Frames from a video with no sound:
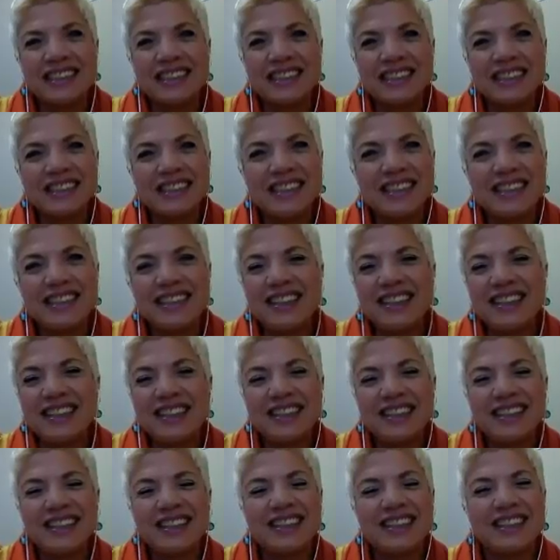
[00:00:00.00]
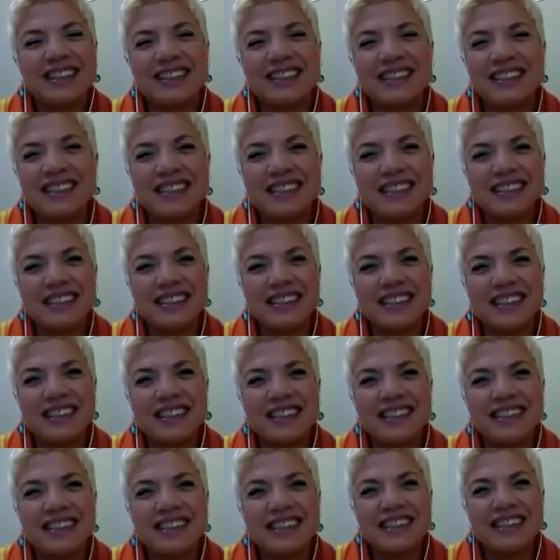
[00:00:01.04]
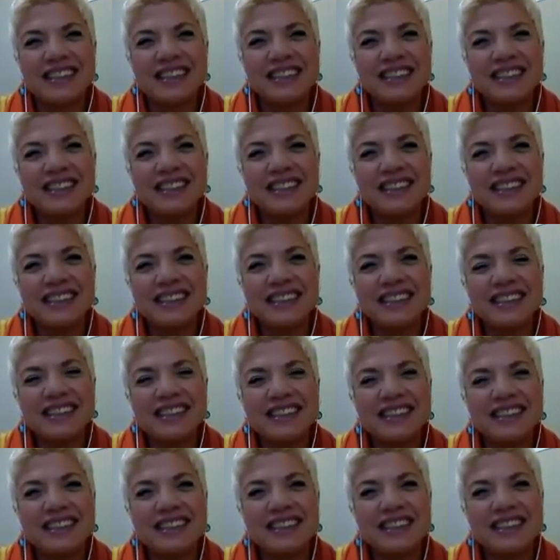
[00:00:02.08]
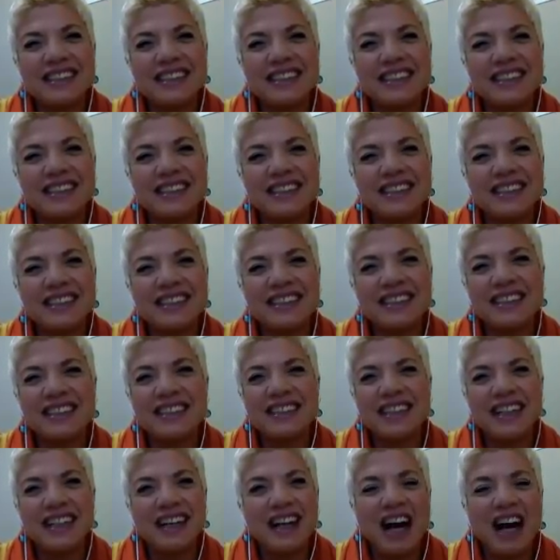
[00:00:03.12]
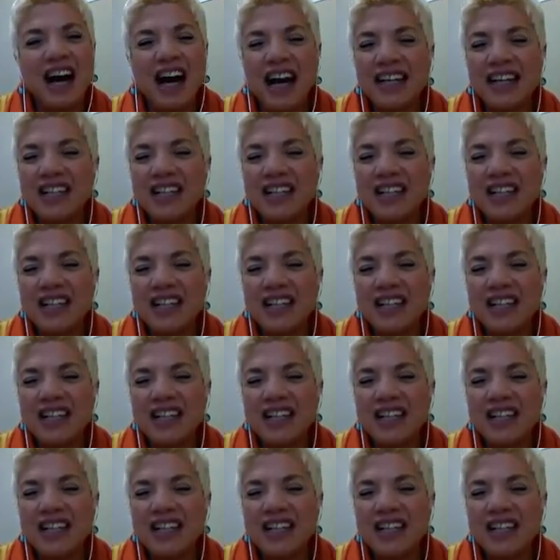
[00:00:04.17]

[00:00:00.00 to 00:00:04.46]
(not speaking)